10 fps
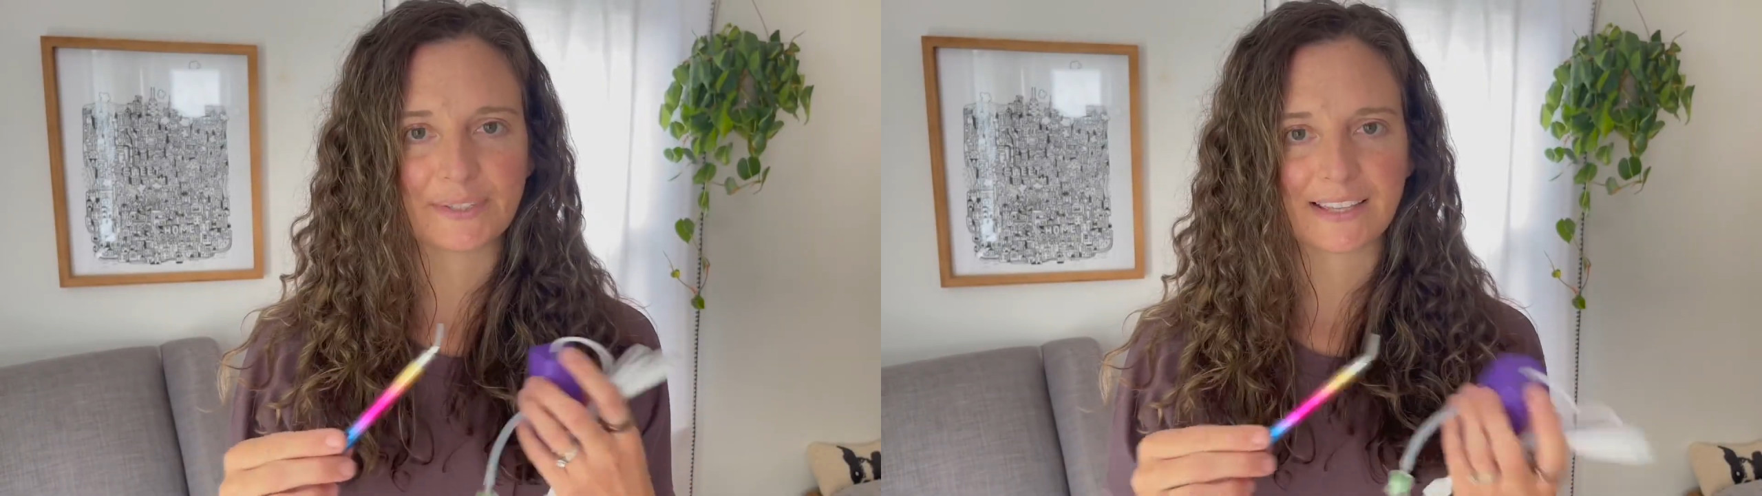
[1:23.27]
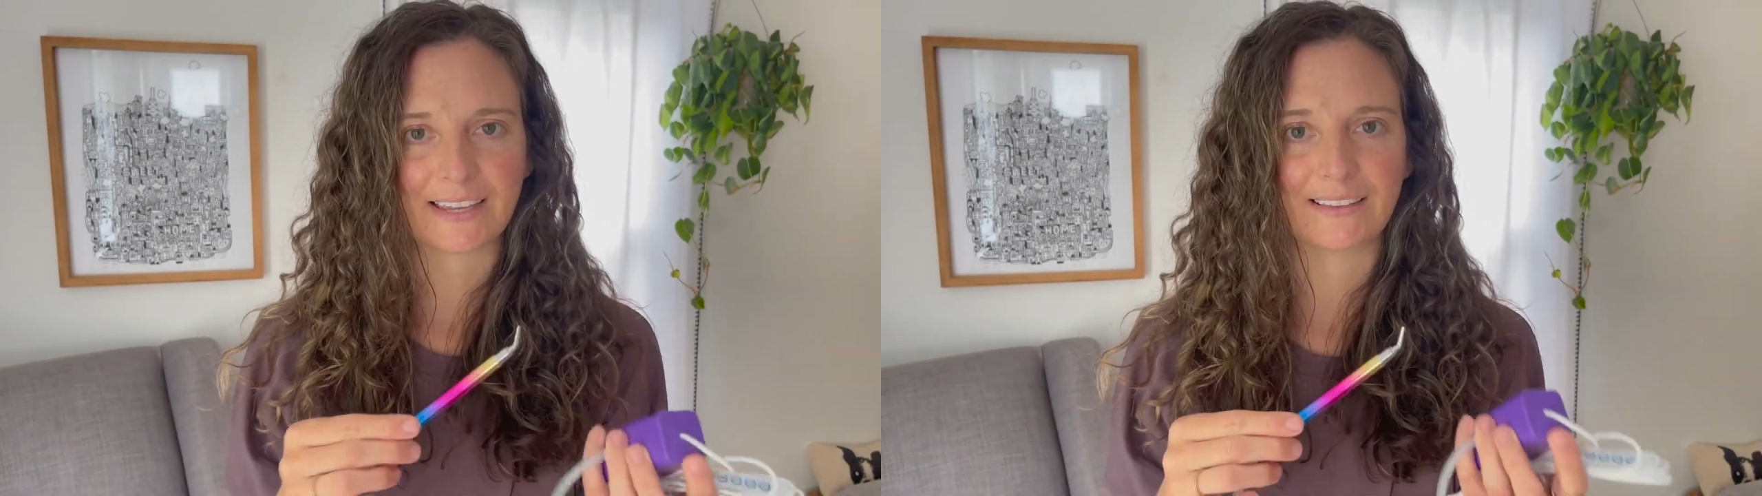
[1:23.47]

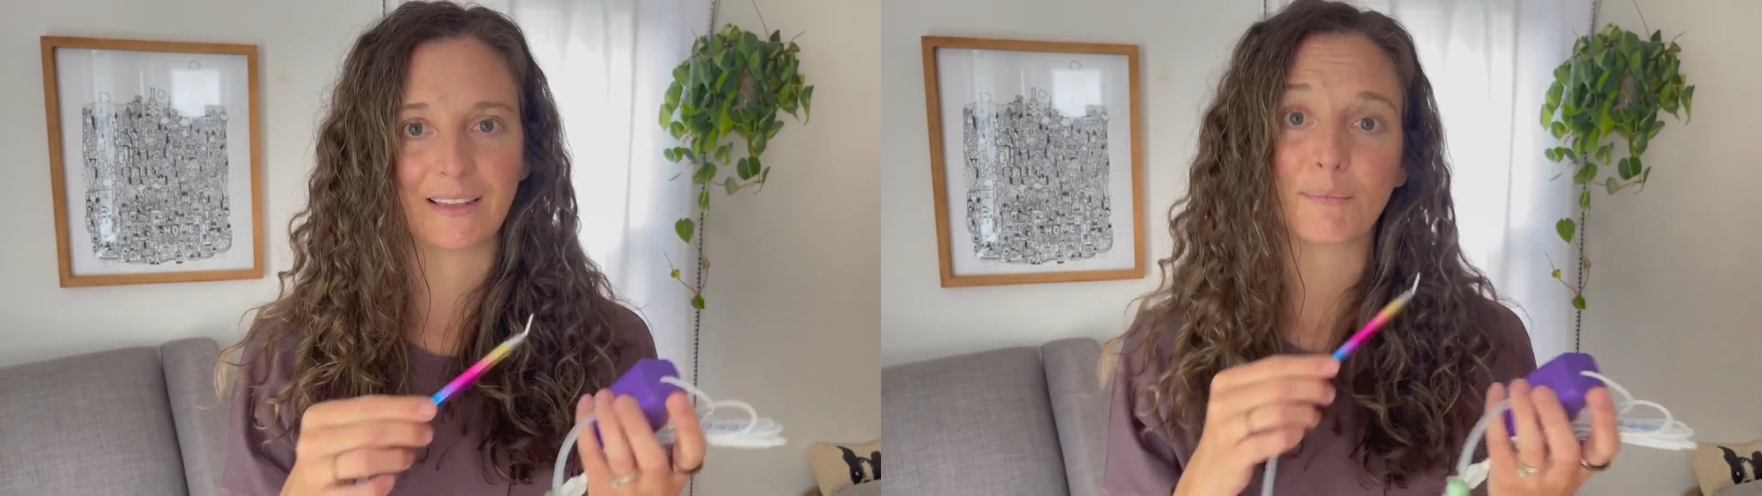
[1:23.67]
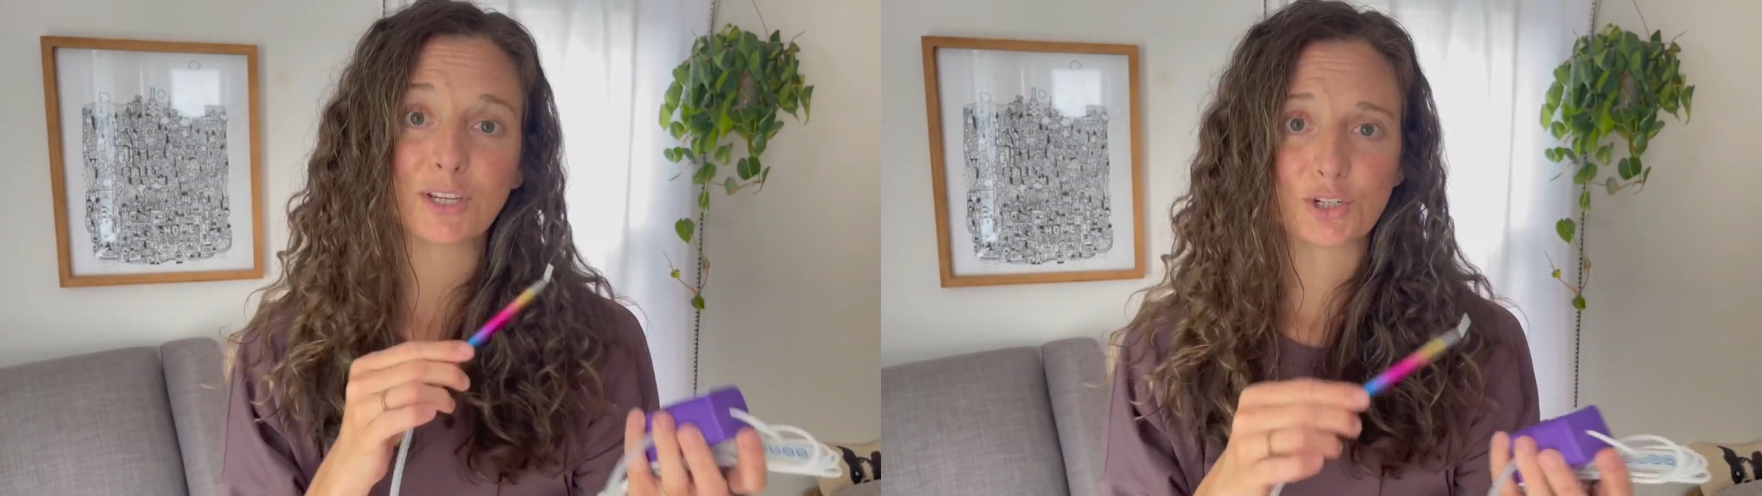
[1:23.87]
and
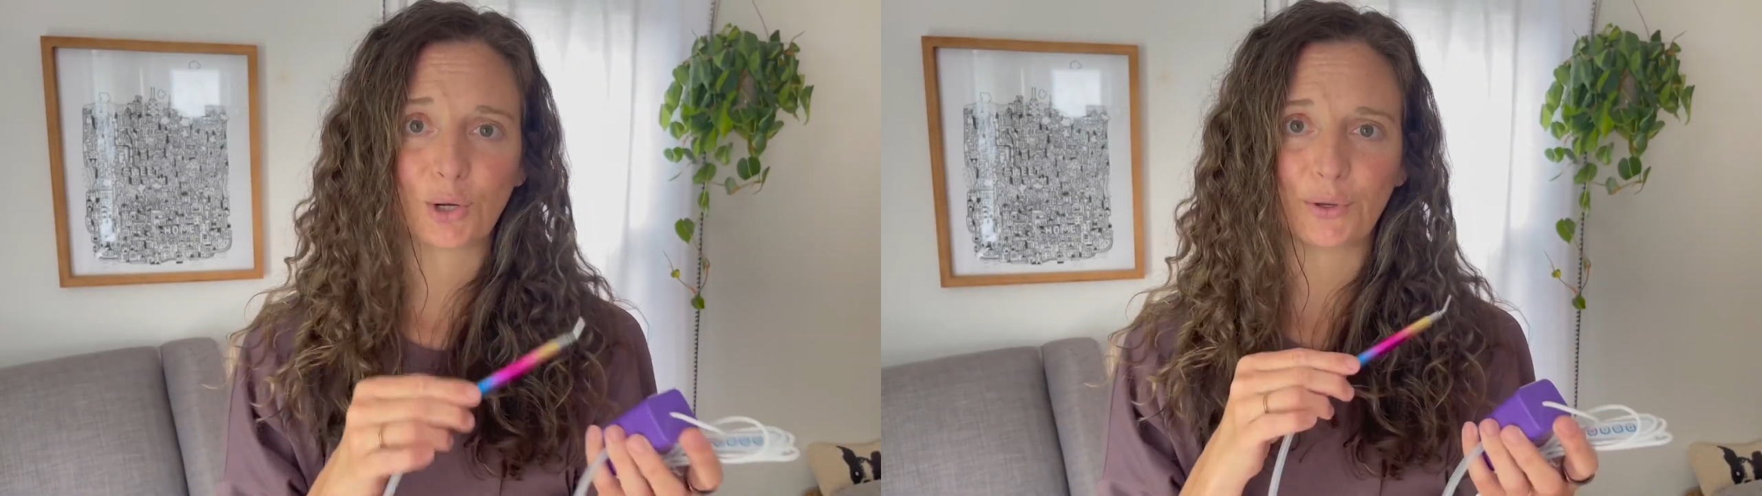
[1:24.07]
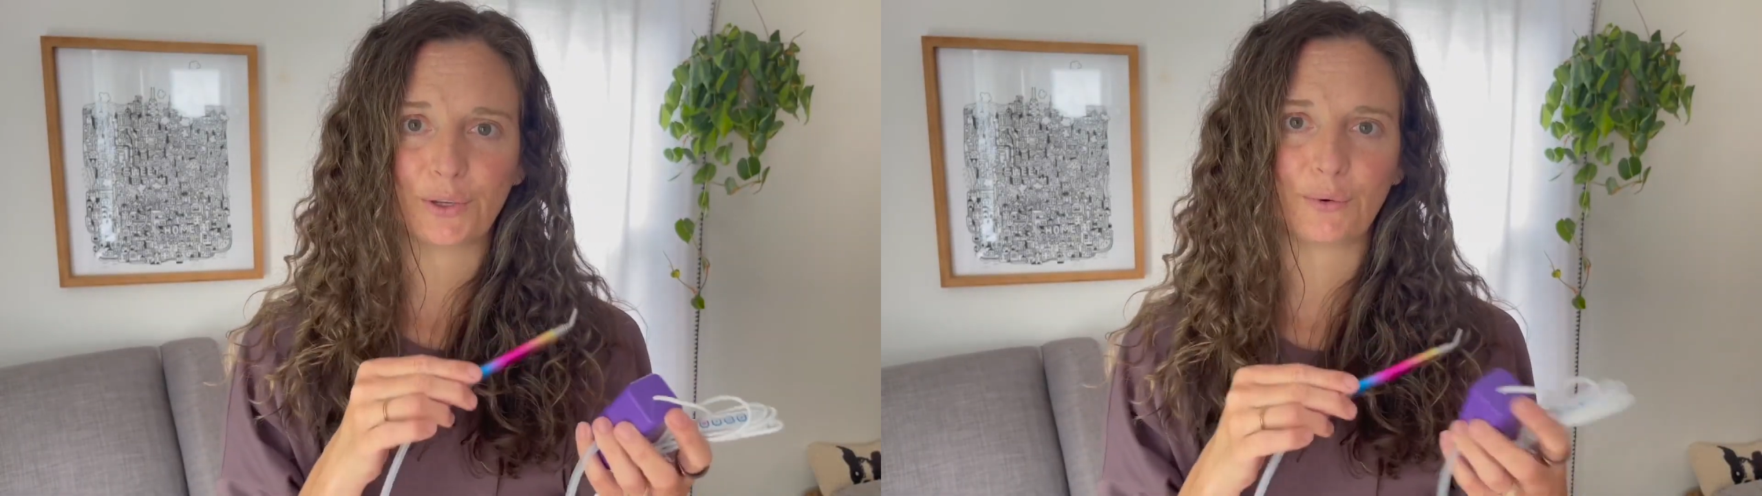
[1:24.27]
let me show
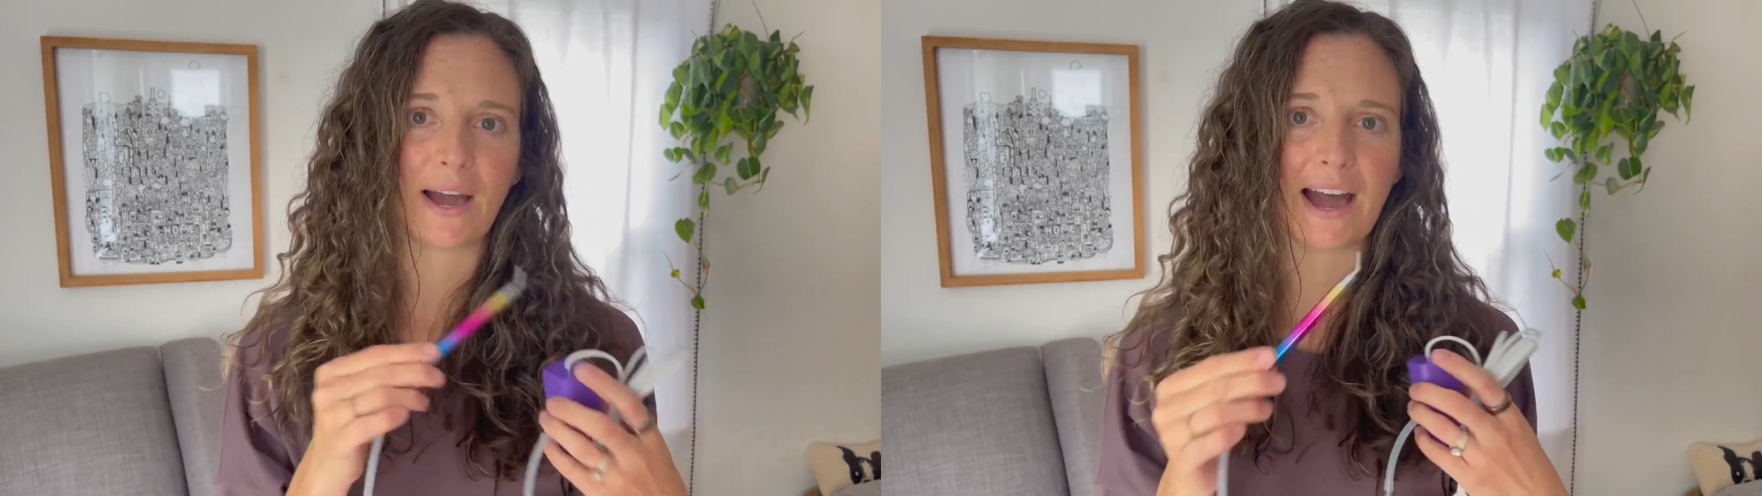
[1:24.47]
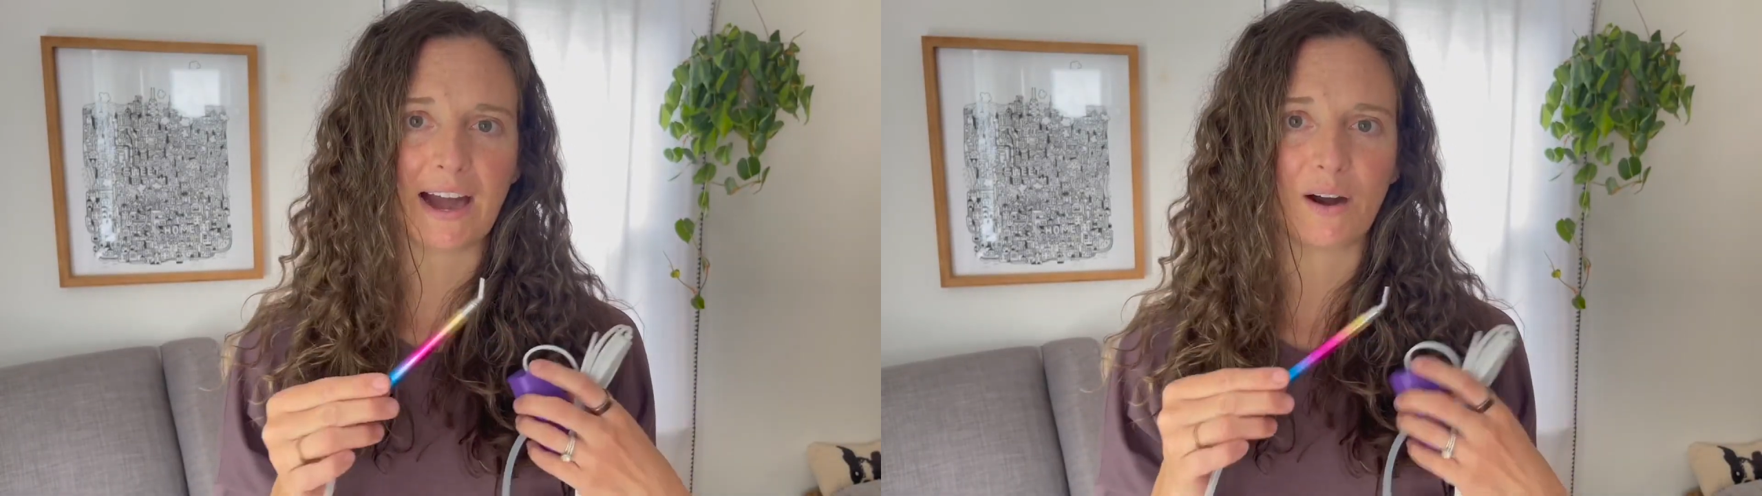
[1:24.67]
you
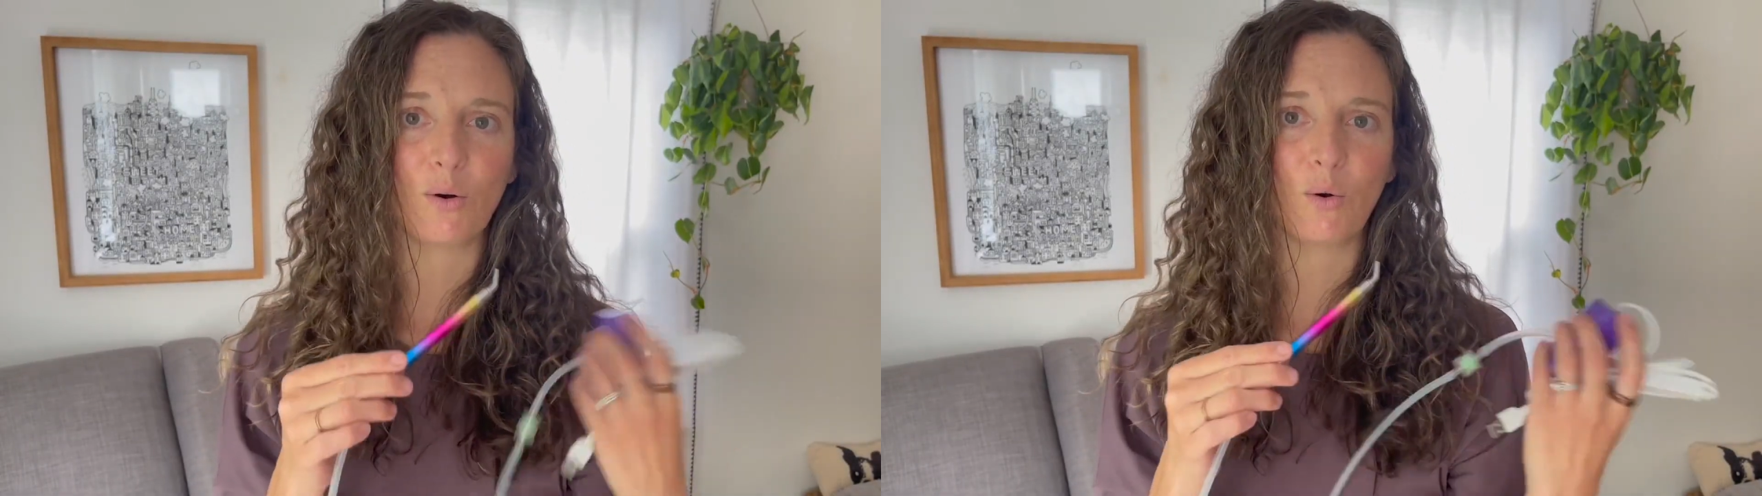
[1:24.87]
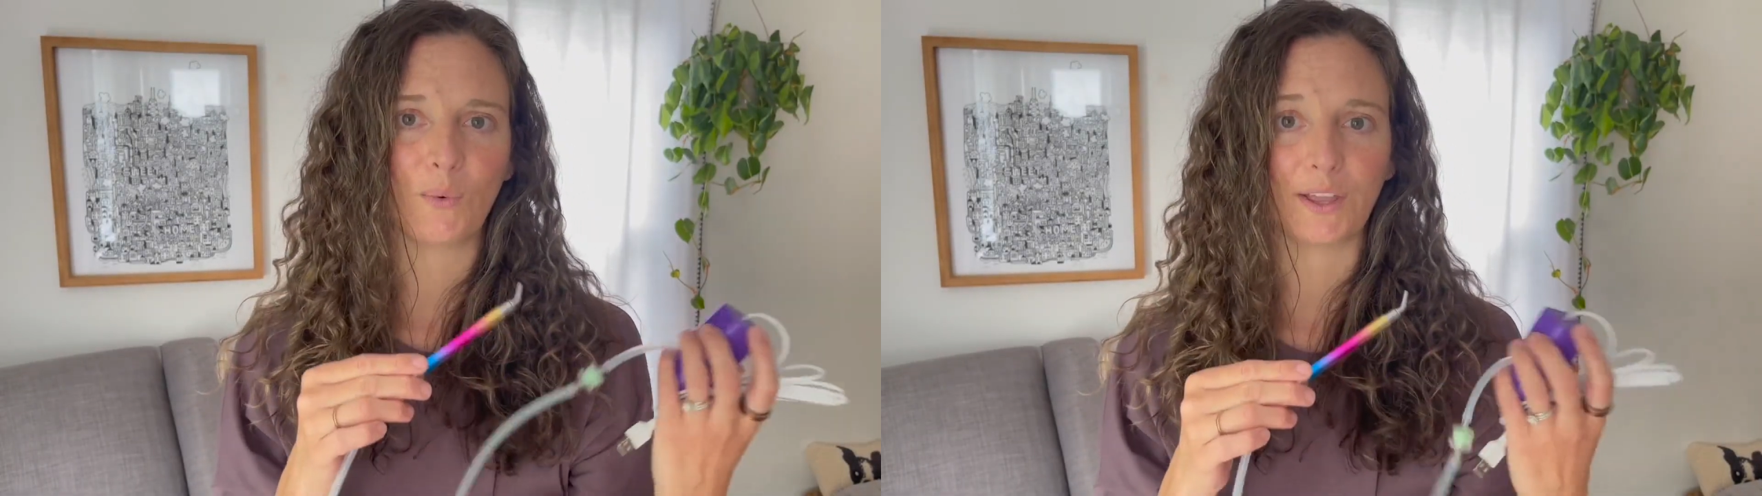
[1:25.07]

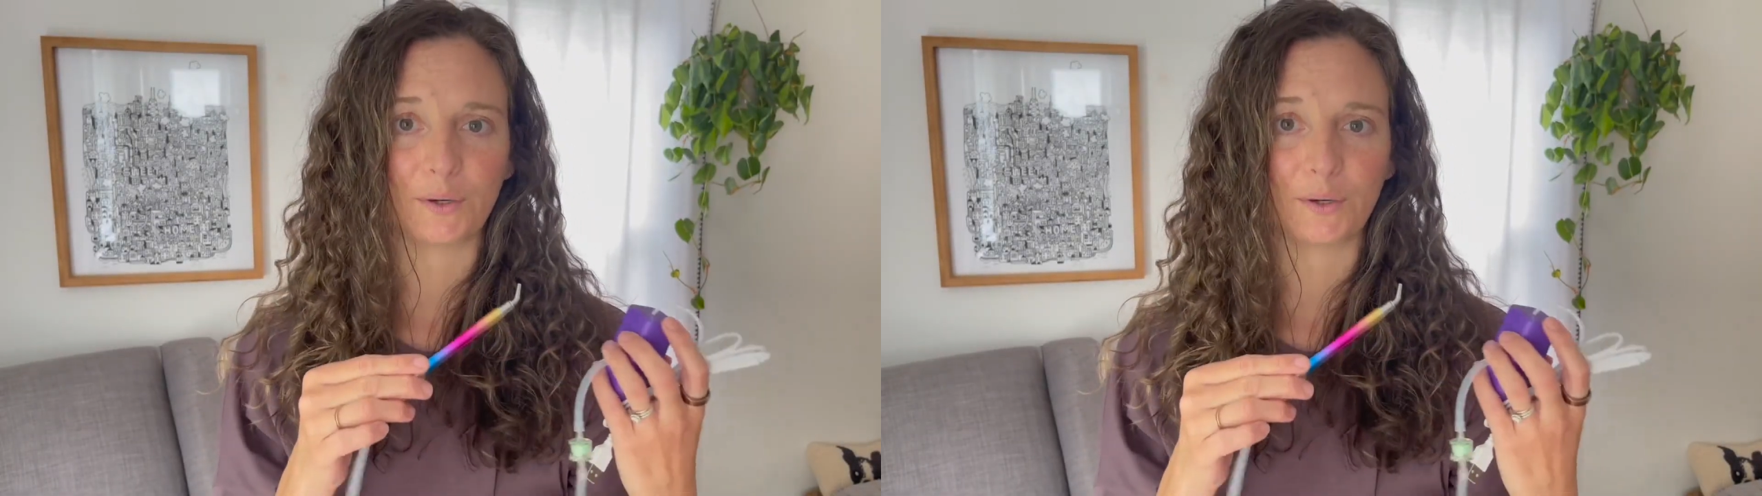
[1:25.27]
how well it